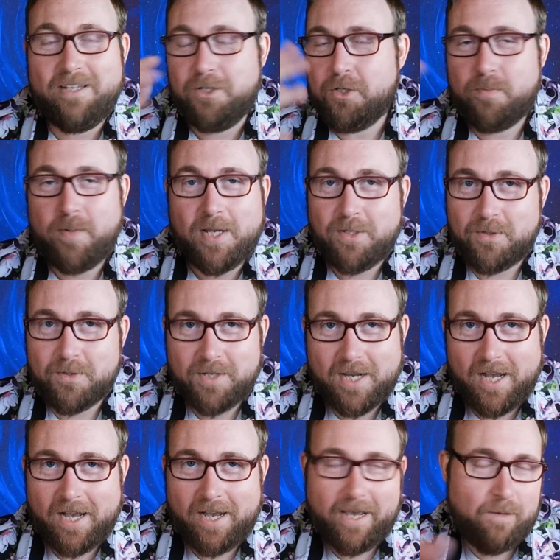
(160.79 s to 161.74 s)
Dungeon Master's
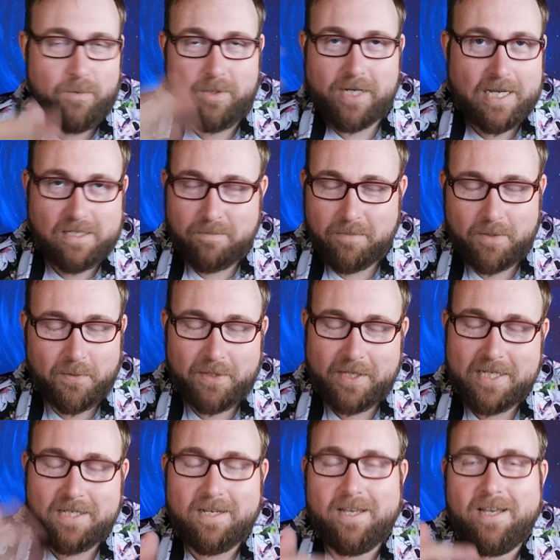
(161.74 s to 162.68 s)
Guide, which hasn't been
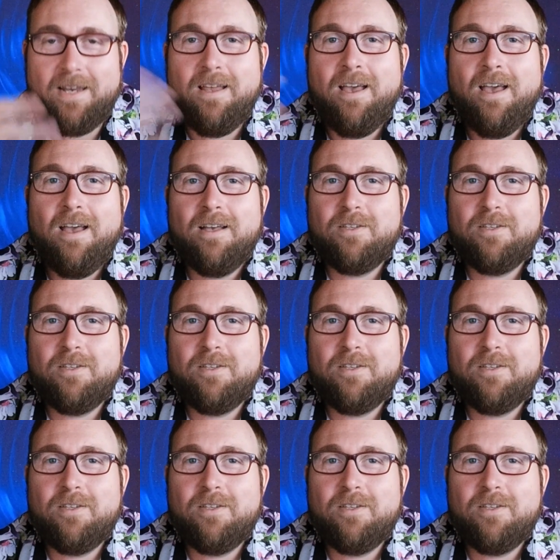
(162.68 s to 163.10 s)
released yet.